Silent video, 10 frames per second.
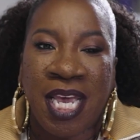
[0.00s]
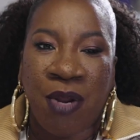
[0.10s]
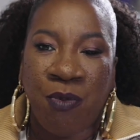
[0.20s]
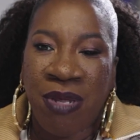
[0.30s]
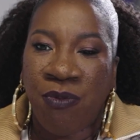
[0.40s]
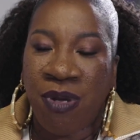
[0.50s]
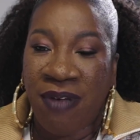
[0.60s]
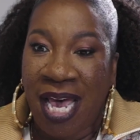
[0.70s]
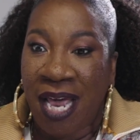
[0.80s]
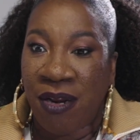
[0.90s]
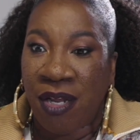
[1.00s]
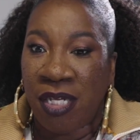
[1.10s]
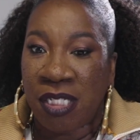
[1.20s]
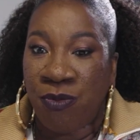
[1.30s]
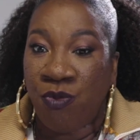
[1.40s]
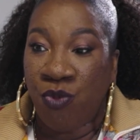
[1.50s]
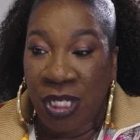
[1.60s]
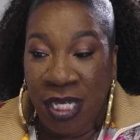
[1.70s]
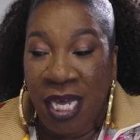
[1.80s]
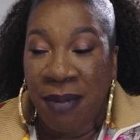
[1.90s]
And we've had some
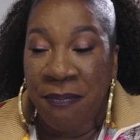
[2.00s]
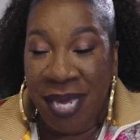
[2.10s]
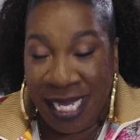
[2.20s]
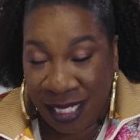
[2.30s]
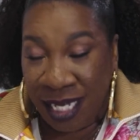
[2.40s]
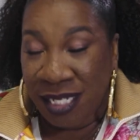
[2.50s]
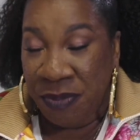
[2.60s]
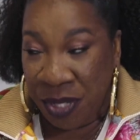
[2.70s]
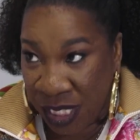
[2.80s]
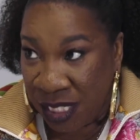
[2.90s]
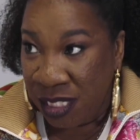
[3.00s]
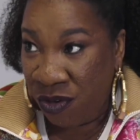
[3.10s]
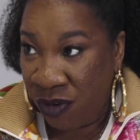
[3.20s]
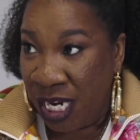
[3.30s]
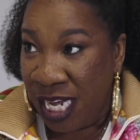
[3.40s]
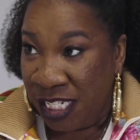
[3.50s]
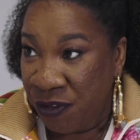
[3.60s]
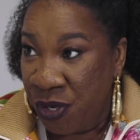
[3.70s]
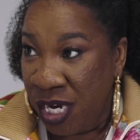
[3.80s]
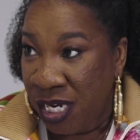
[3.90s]
really amazing experiences over the last
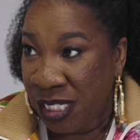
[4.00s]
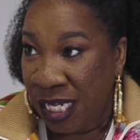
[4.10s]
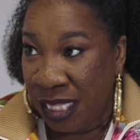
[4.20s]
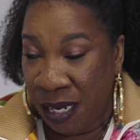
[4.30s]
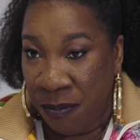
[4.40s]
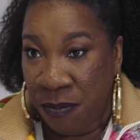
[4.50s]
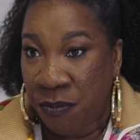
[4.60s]
few years, and I think